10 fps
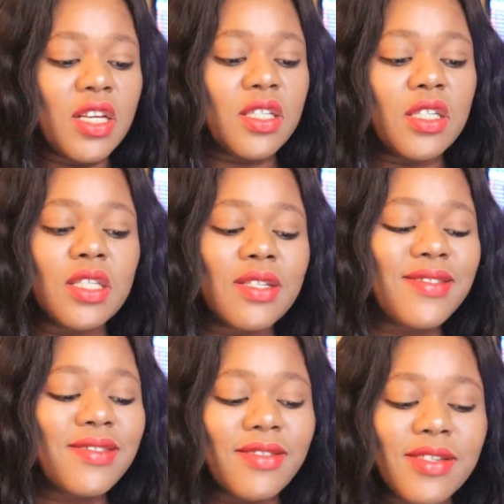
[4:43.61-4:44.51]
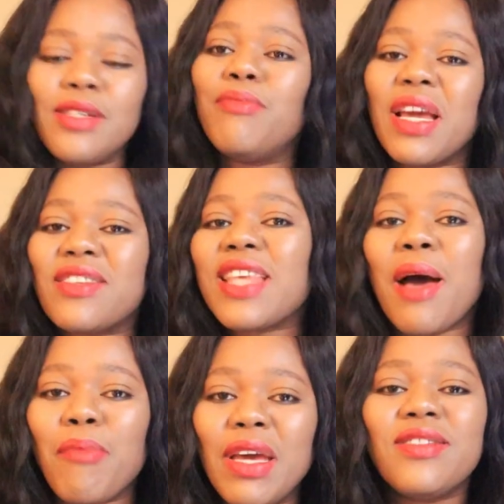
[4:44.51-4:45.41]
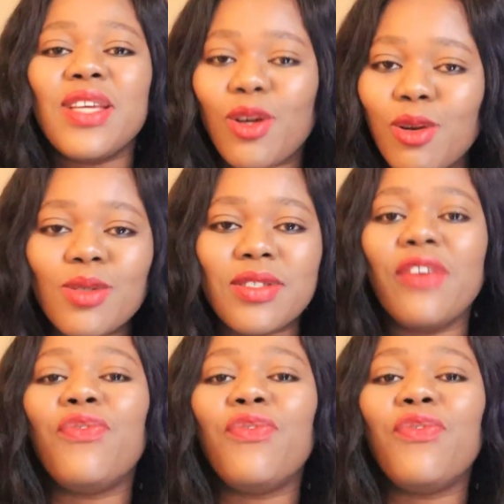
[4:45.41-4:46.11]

She makes amazing clothes.